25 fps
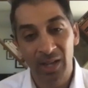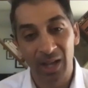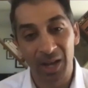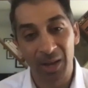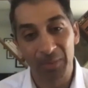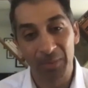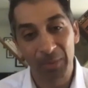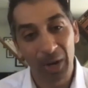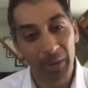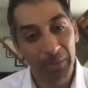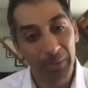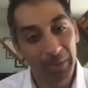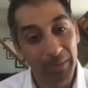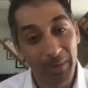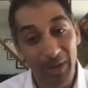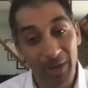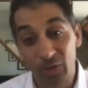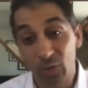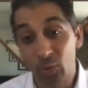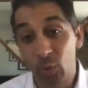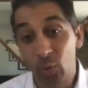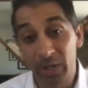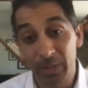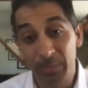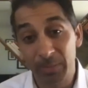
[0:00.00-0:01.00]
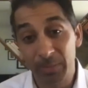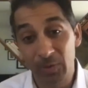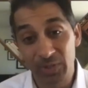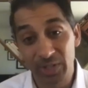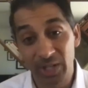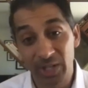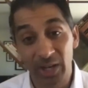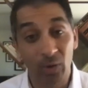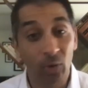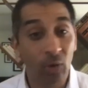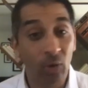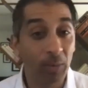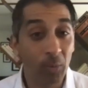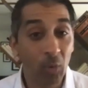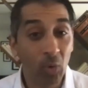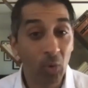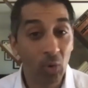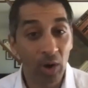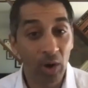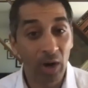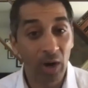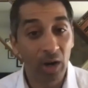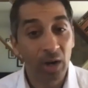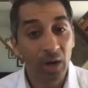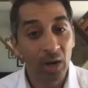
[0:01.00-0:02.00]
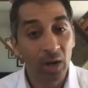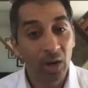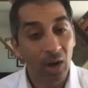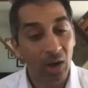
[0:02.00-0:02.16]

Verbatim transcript: um, probably about 20% or more,